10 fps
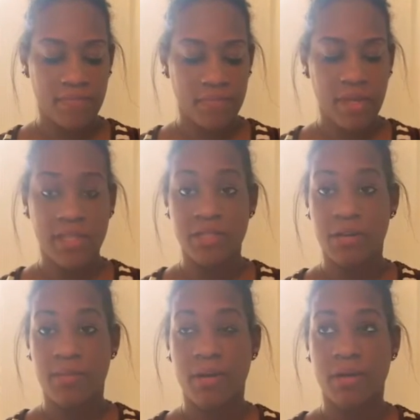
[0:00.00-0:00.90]
Not
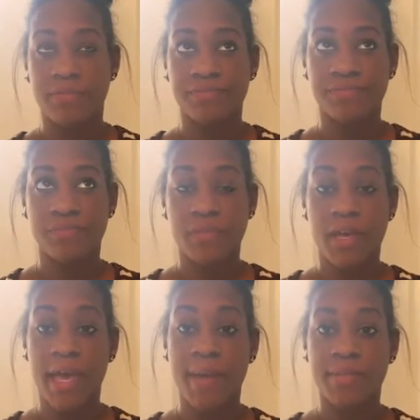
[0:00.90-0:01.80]
Instagram,
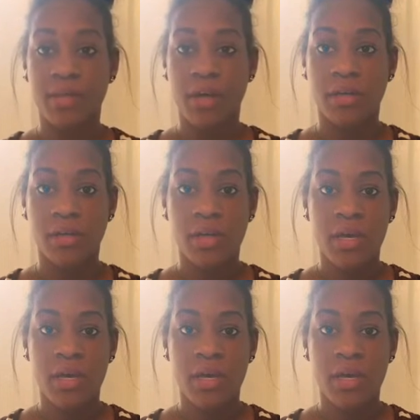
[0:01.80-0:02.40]
Amazon,